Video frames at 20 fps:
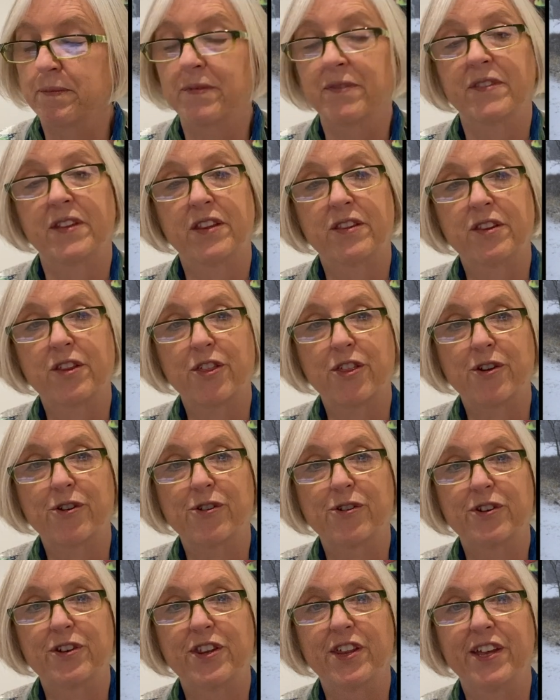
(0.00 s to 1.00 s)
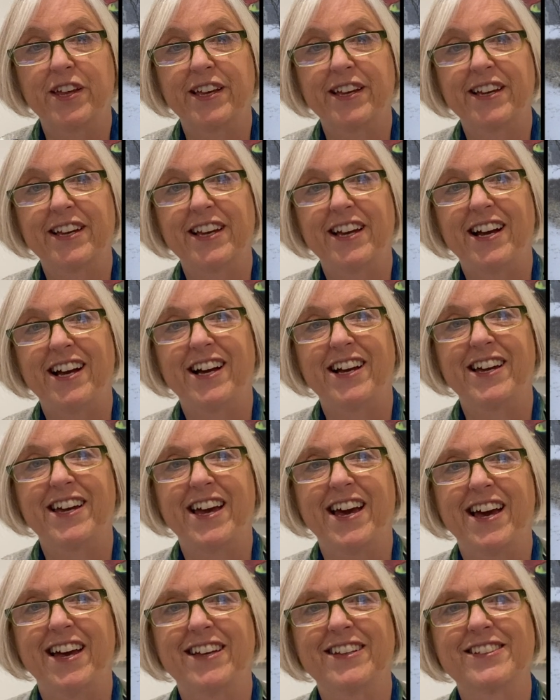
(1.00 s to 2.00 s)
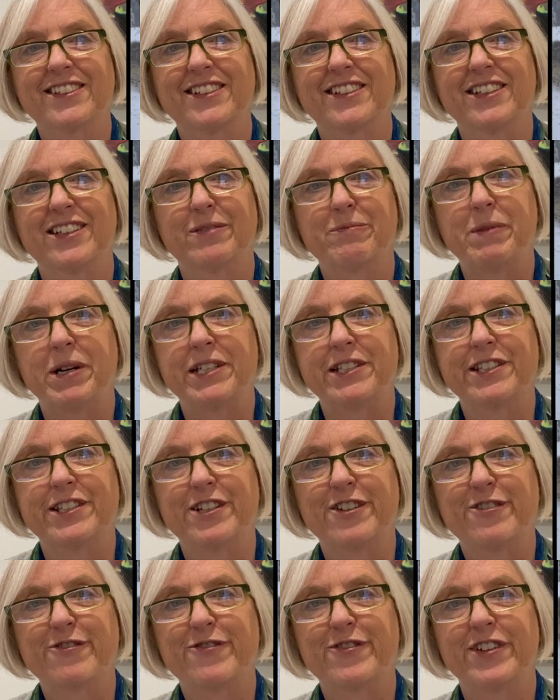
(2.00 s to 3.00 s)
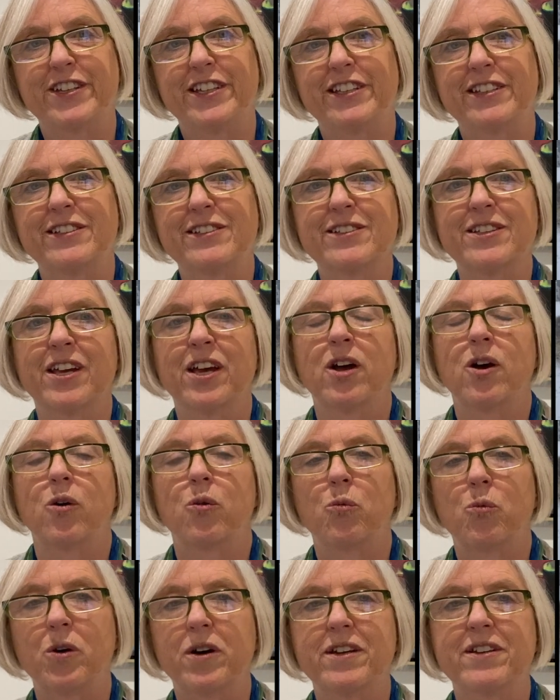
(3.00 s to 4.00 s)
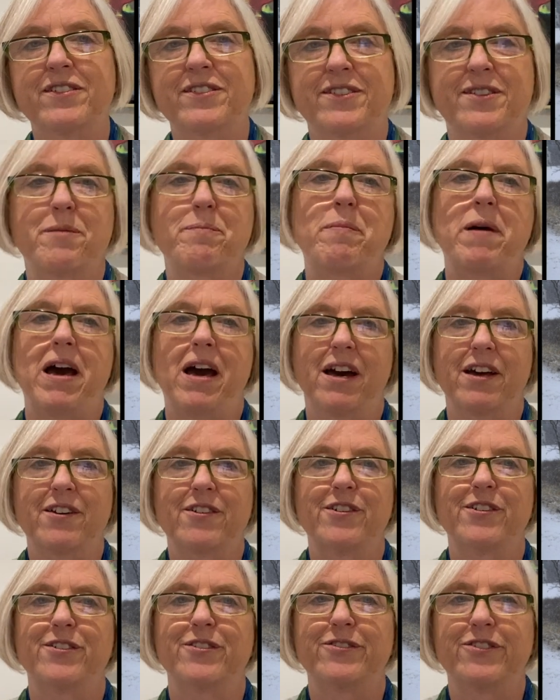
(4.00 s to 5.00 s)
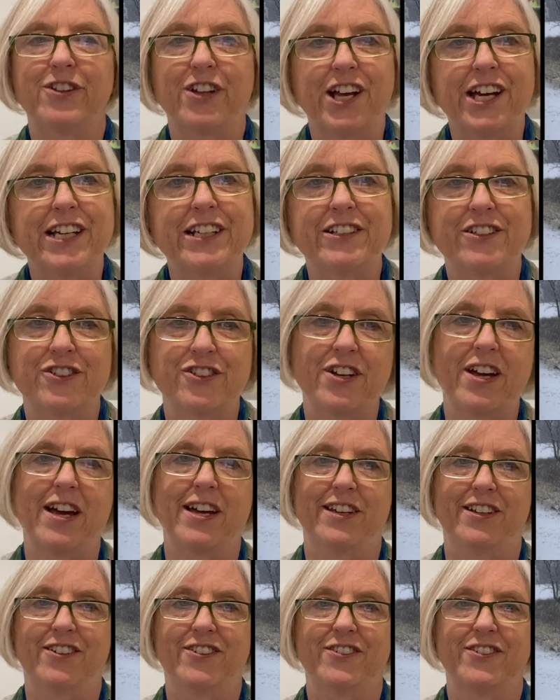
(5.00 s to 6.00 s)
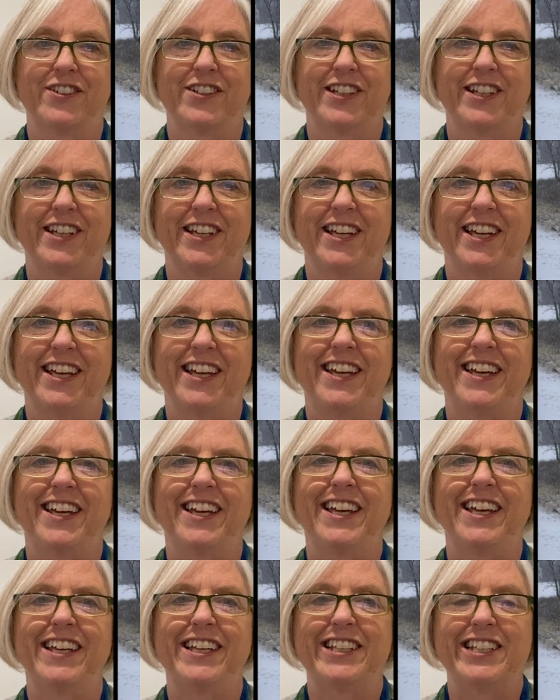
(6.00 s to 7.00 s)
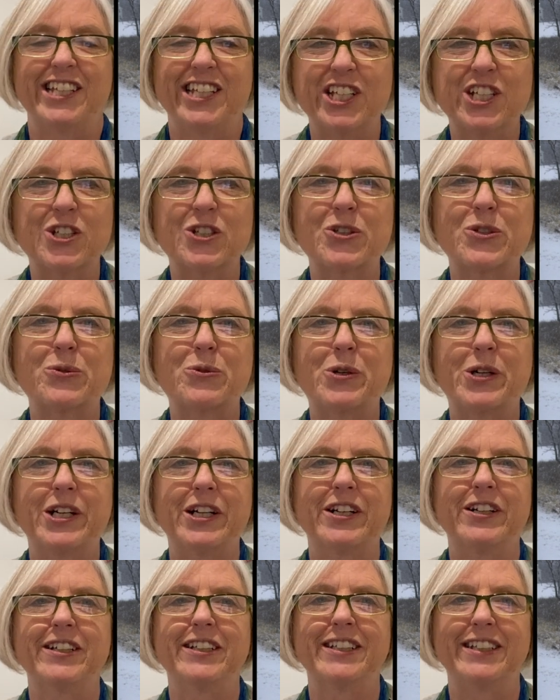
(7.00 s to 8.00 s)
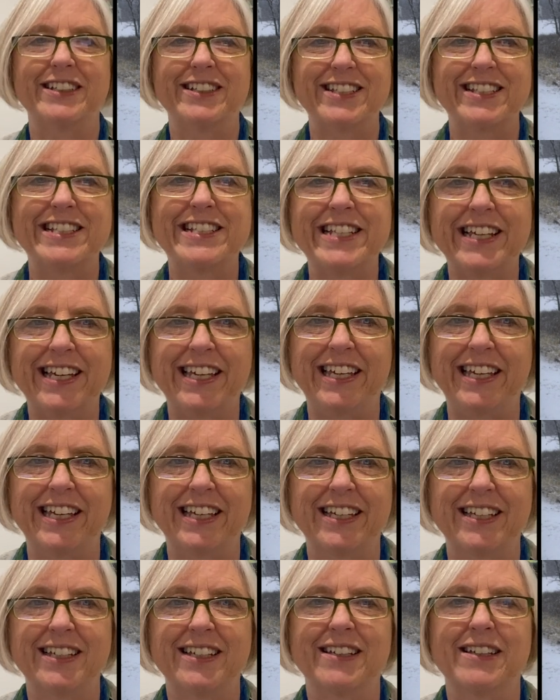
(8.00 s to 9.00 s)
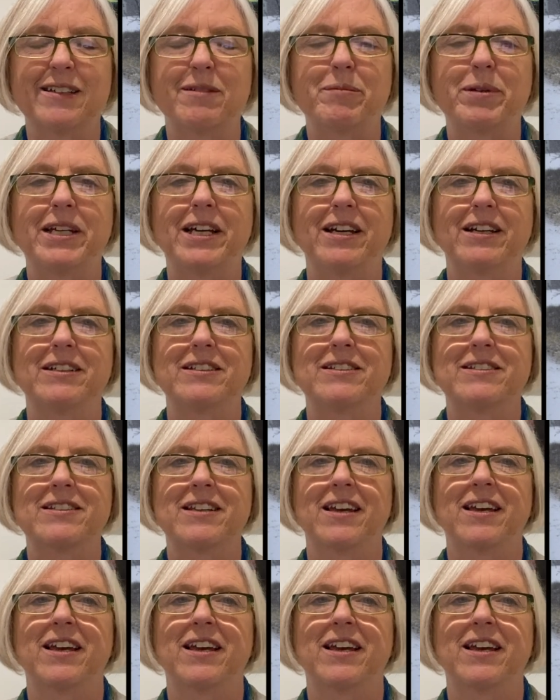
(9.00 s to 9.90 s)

Then the third thing I ask myself is, what is the pattern of light and shadow? And here's where it gets sticky, because